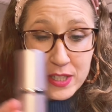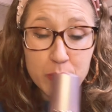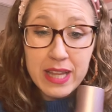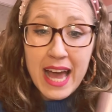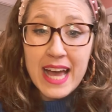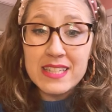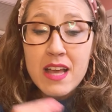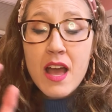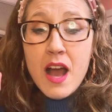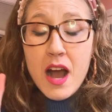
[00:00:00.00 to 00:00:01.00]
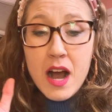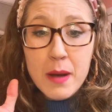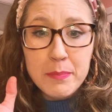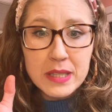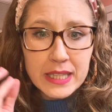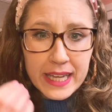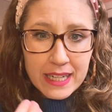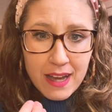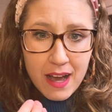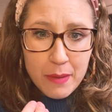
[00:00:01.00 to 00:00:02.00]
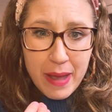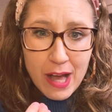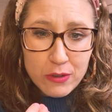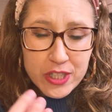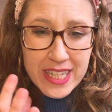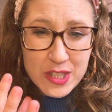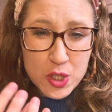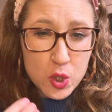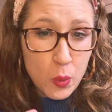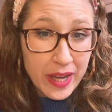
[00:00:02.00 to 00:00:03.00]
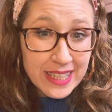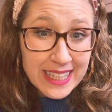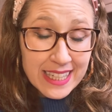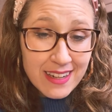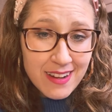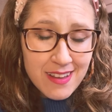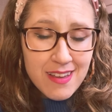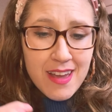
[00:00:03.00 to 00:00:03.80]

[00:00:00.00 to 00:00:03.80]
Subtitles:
So it has plant algae and squalene in it,